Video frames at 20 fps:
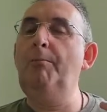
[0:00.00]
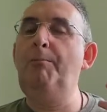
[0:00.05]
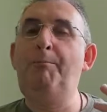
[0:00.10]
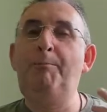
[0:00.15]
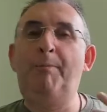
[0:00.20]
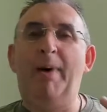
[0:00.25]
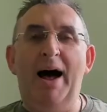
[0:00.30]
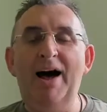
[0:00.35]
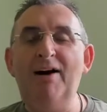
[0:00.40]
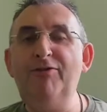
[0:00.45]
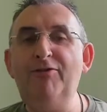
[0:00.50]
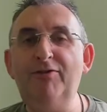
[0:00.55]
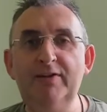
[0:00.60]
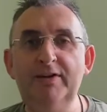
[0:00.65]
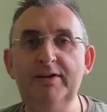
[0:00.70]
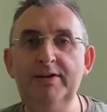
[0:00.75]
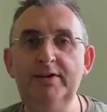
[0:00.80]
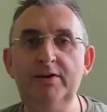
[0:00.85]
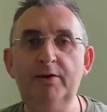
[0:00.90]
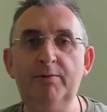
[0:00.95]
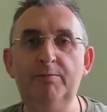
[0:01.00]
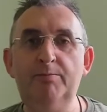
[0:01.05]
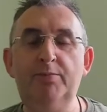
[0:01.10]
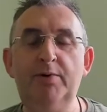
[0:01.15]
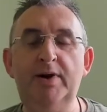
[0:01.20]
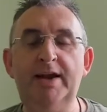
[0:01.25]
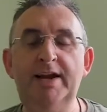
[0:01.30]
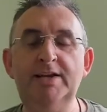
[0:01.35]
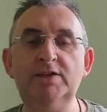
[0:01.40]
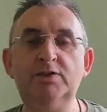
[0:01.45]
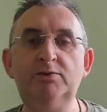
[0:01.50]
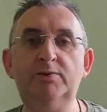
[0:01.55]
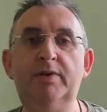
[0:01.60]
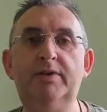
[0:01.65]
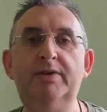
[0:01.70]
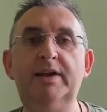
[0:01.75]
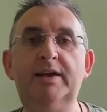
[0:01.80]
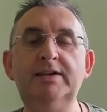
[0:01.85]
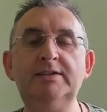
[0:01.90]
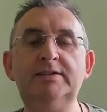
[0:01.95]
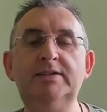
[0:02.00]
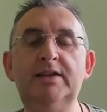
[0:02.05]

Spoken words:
baffling their brains with things